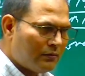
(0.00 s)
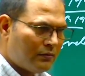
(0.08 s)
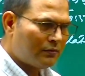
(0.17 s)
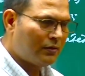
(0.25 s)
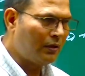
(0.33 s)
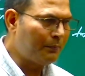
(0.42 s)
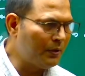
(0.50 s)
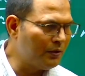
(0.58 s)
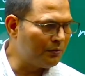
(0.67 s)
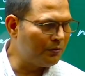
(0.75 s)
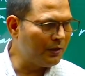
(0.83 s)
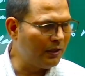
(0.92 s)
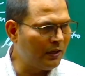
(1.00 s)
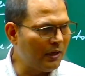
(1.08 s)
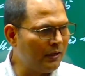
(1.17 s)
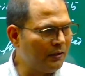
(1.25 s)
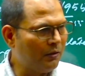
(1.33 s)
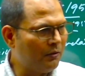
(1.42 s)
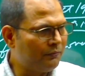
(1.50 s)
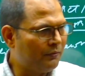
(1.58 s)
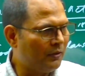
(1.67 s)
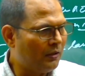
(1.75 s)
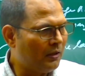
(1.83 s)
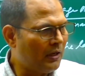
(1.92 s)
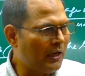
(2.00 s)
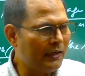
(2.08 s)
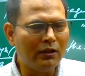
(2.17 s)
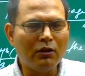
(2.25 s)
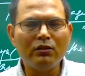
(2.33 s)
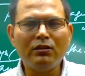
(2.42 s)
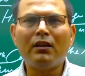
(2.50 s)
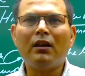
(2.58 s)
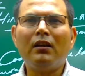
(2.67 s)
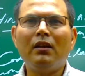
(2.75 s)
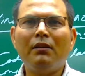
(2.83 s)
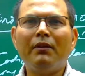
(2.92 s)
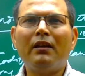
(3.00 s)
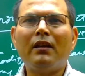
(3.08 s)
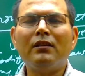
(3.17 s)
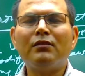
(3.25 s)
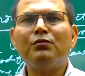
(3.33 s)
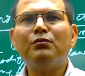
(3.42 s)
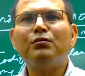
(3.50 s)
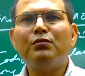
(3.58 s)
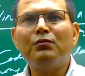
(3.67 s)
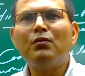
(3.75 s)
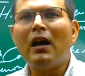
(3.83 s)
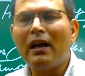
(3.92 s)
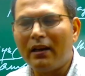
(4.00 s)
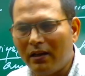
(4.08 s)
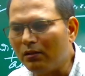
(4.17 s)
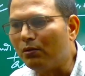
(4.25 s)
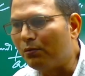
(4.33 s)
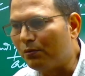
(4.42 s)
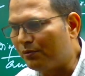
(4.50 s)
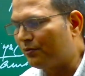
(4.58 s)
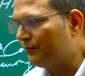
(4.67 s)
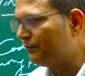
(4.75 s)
slip into any kind of ideological debate as to who are Hindus.